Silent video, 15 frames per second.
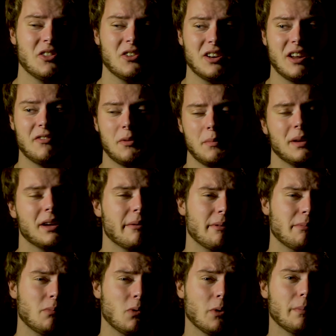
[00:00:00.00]
They're definitely
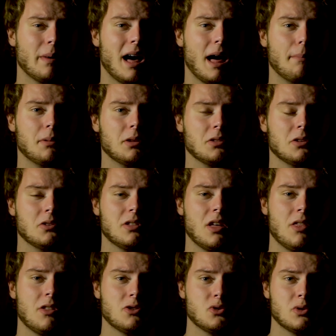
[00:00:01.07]
becoming more popular
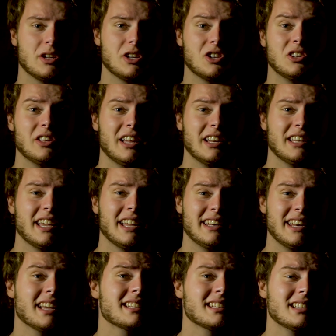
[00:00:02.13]
than the traditional
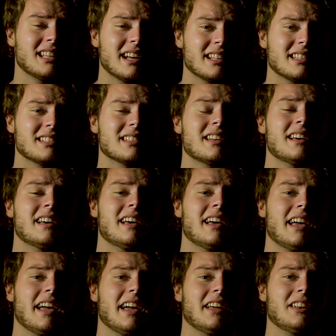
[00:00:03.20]
incandescent lights,
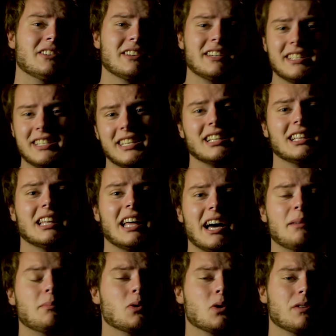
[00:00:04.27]
and you're going to see a
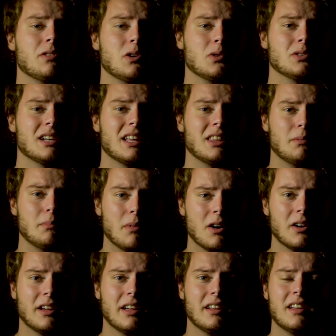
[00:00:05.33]
lot more of those on the
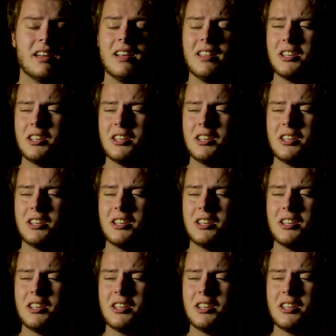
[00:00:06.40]
market.